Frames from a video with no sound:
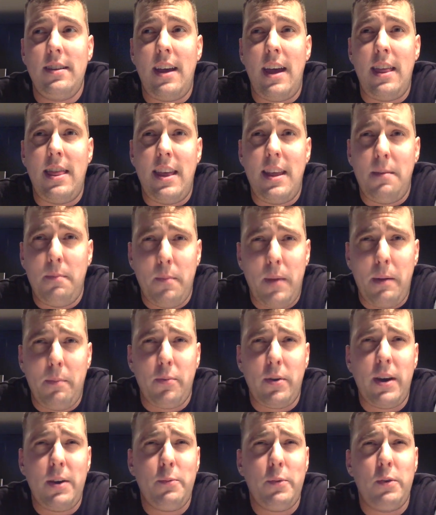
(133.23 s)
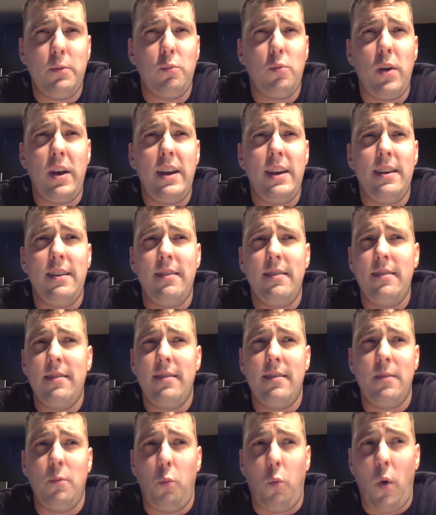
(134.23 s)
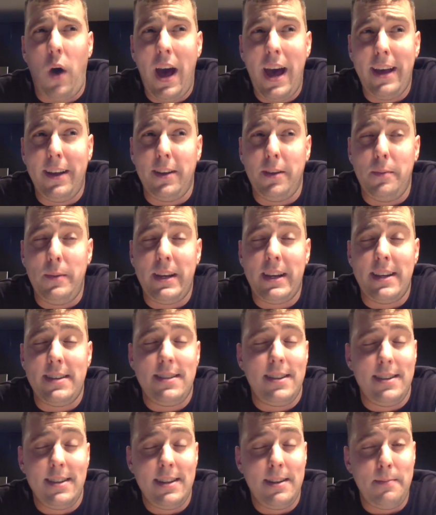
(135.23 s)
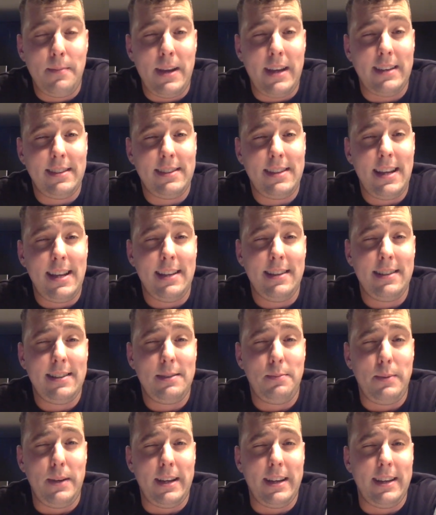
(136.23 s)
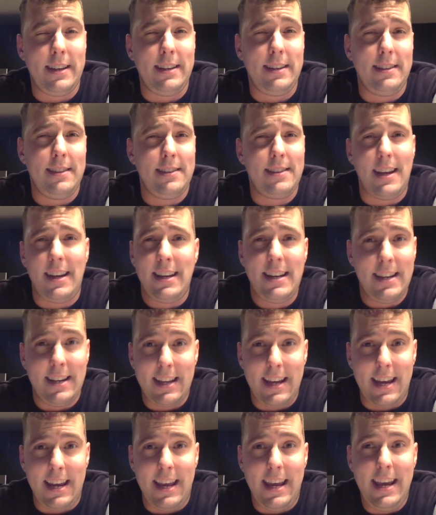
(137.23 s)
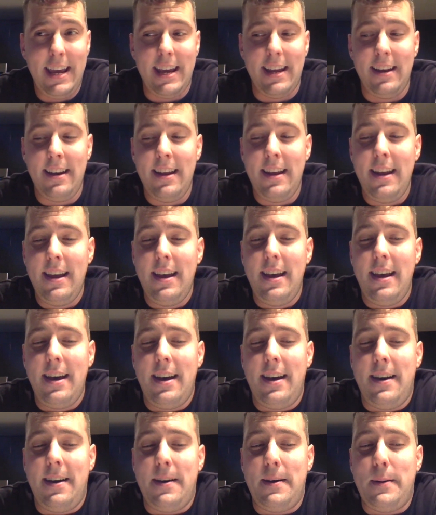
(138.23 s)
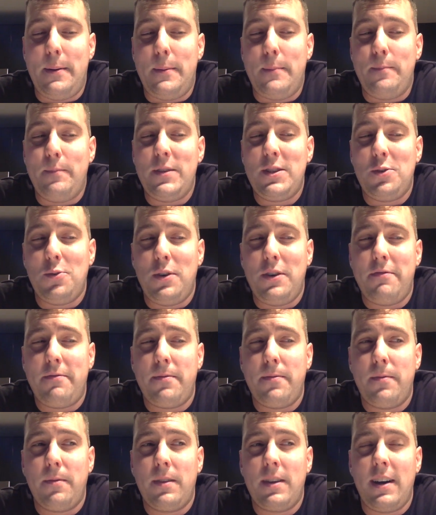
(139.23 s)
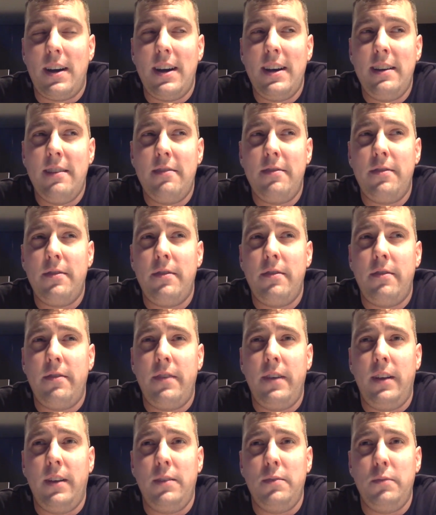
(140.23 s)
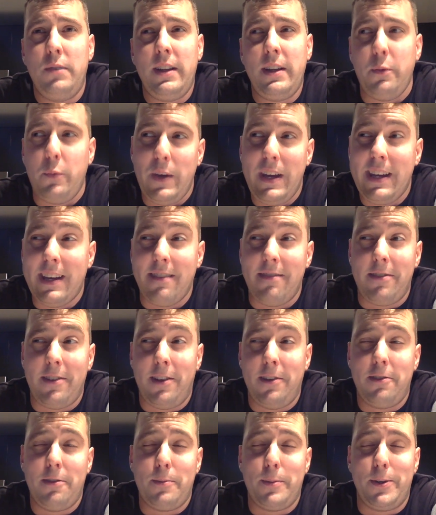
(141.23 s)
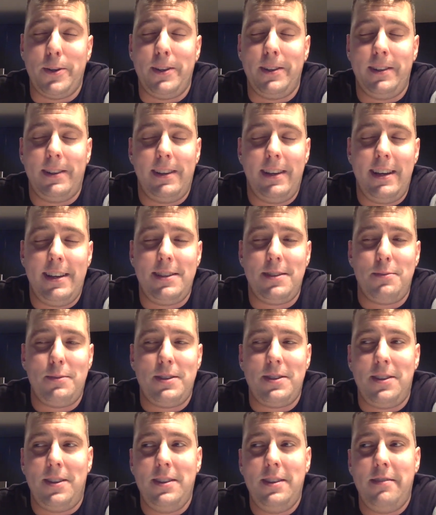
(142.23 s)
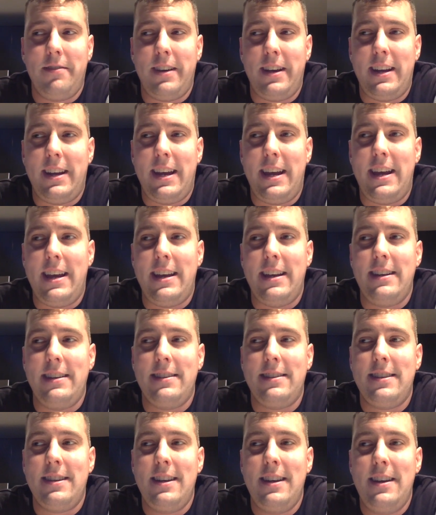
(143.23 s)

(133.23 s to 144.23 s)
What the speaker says: and then my brain would run wild because it didn't make sense because I didn't get hit. So I've kind of felt really weak and vulnerable as a result of it, and